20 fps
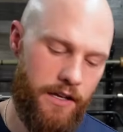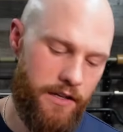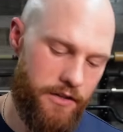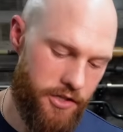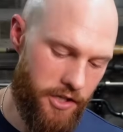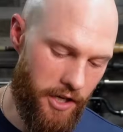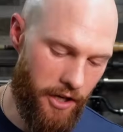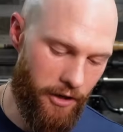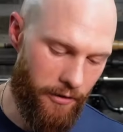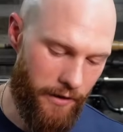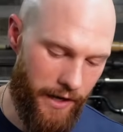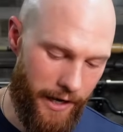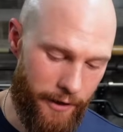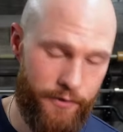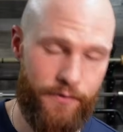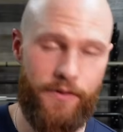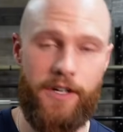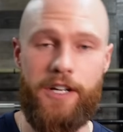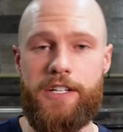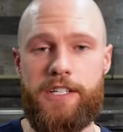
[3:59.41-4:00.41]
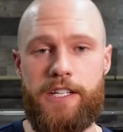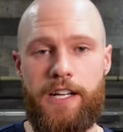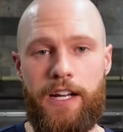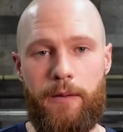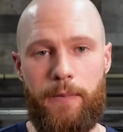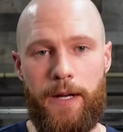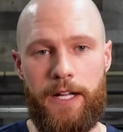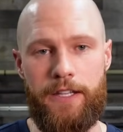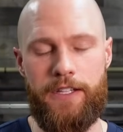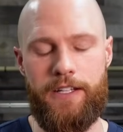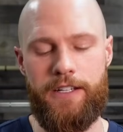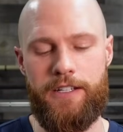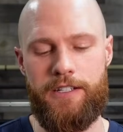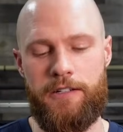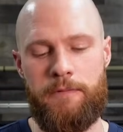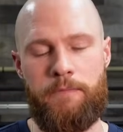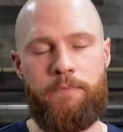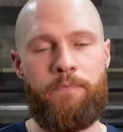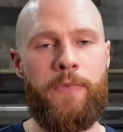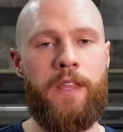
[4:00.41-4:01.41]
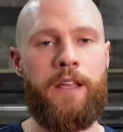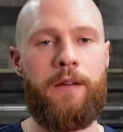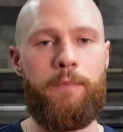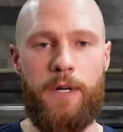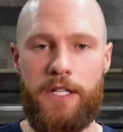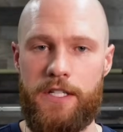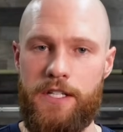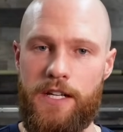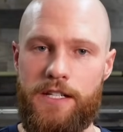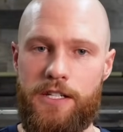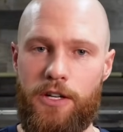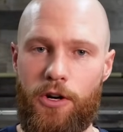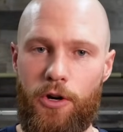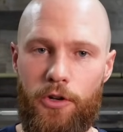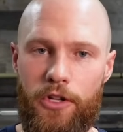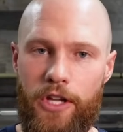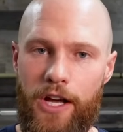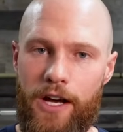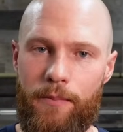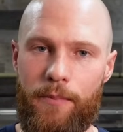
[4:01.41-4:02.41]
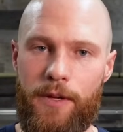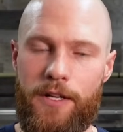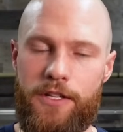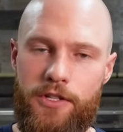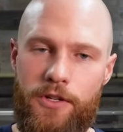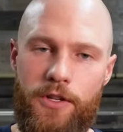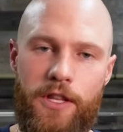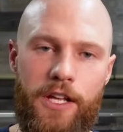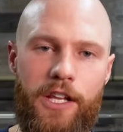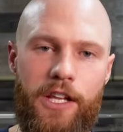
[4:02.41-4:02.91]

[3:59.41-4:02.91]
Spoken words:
So I was very excited about this, but does it hold up to the